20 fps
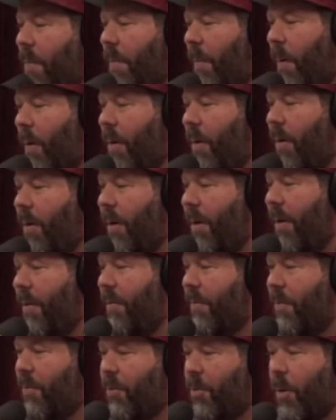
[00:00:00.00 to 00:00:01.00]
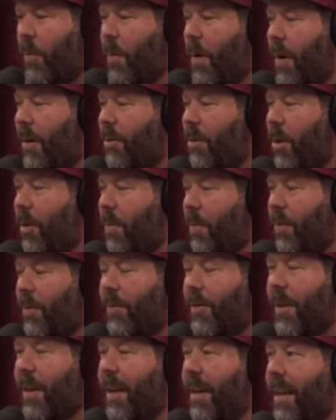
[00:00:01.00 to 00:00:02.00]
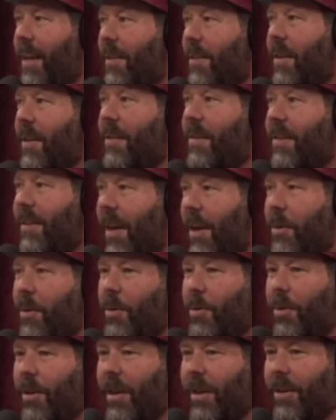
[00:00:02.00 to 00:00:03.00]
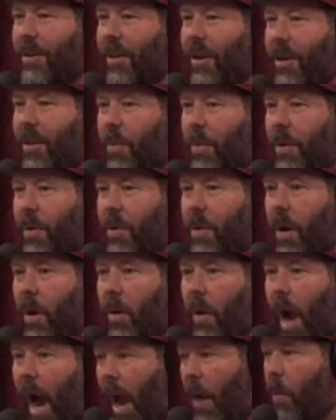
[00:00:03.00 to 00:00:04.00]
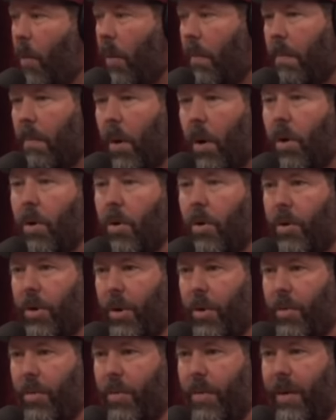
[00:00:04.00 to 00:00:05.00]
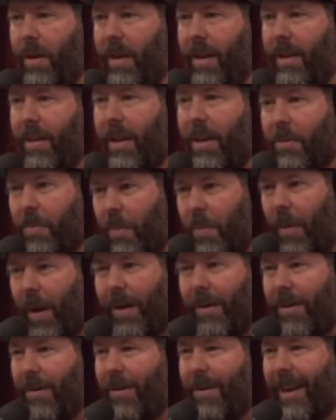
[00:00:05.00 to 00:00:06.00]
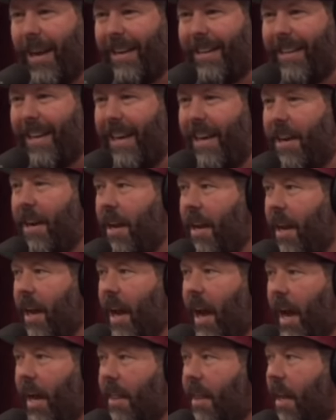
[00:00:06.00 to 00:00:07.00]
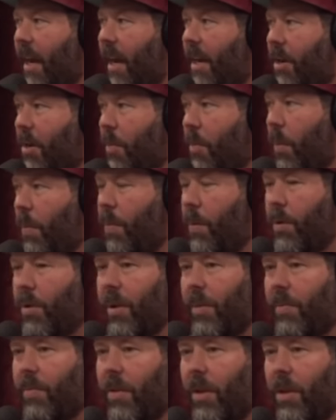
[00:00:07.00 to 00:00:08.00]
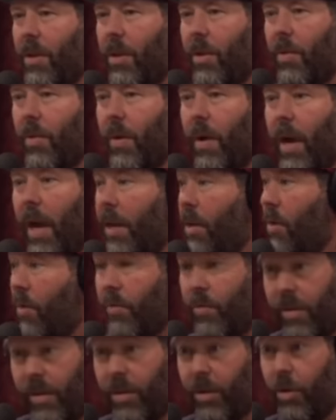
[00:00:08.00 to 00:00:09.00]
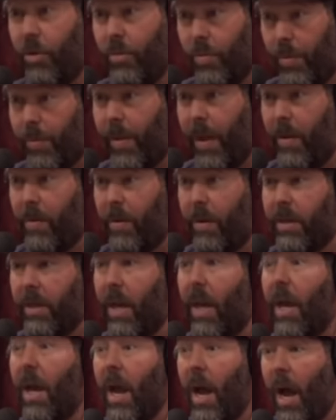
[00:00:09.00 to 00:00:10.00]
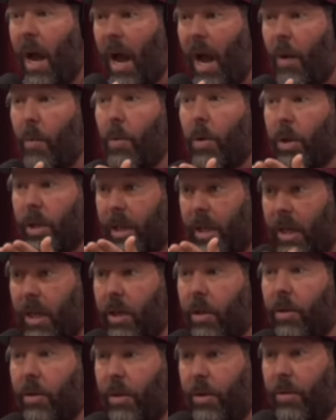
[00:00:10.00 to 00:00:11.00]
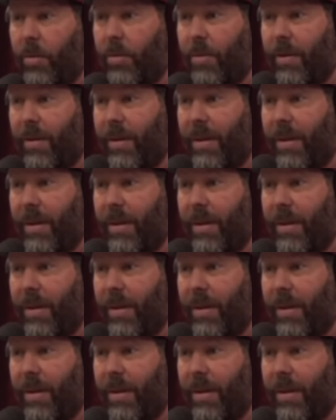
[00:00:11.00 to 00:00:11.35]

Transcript: part of Sober October is the subtle shit talk where you go, I will murder you. Like I don't know. I said I think I can do more push-ups than you, and you your reply was. I will kill you. Yeah.